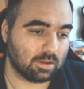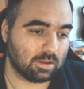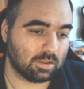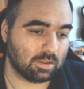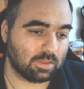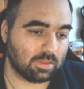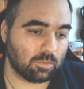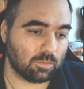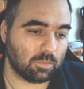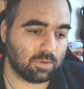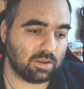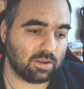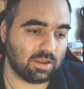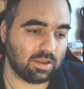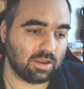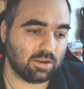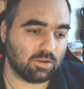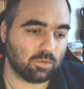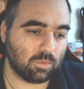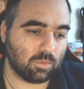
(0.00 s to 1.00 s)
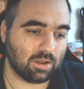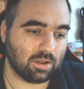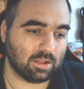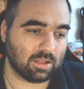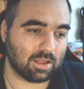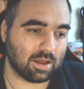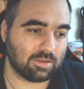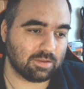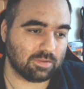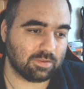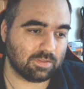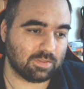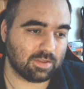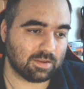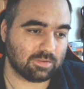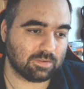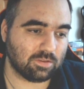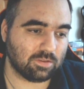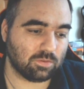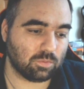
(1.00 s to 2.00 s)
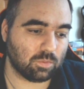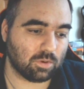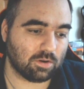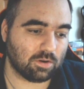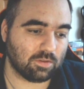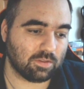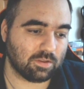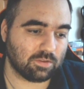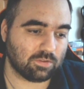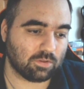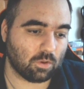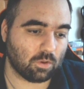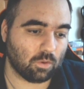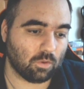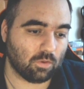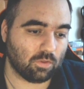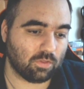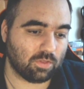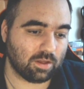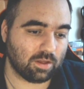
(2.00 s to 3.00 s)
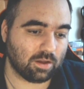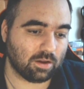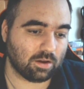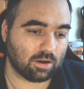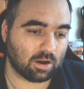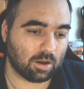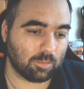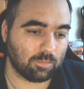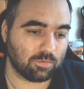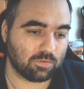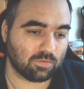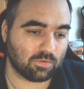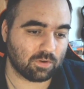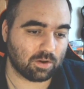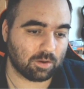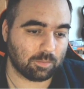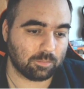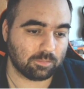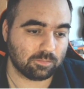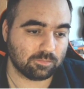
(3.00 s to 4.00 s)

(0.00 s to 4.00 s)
That we need to realize that this is where this whole thing comes from.